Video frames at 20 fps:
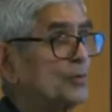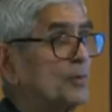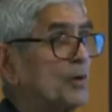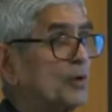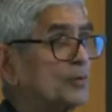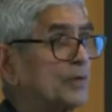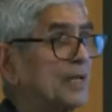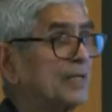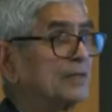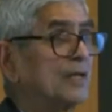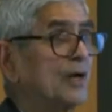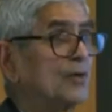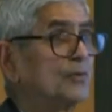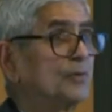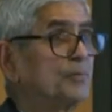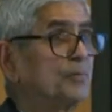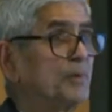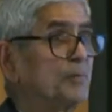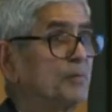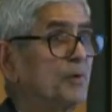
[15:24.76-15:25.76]
to about
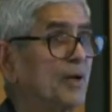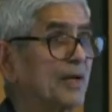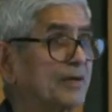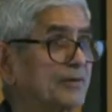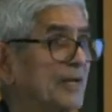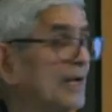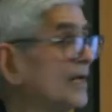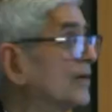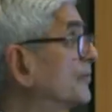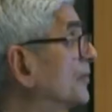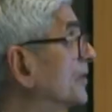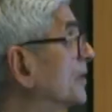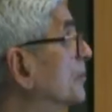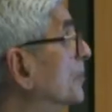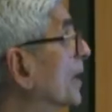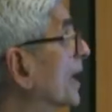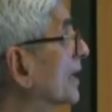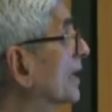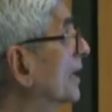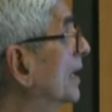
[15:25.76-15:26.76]
10,000 people, excellent
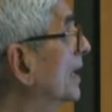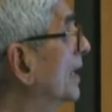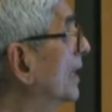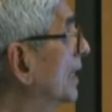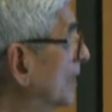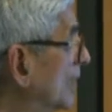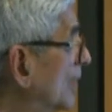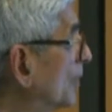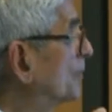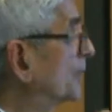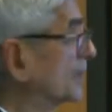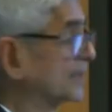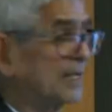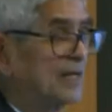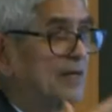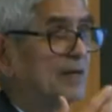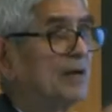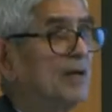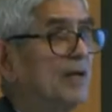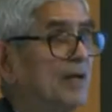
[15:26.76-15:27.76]
feedback. Now
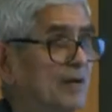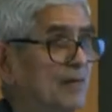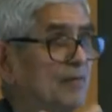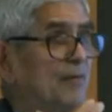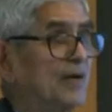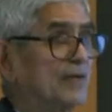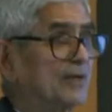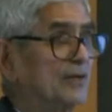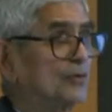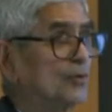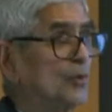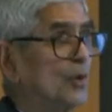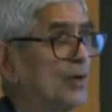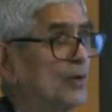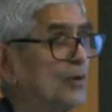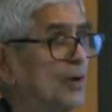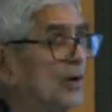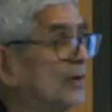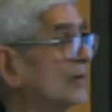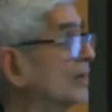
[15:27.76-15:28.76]
further work is going
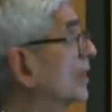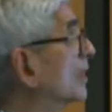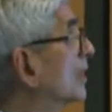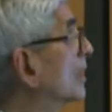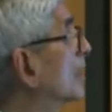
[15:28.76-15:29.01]
on.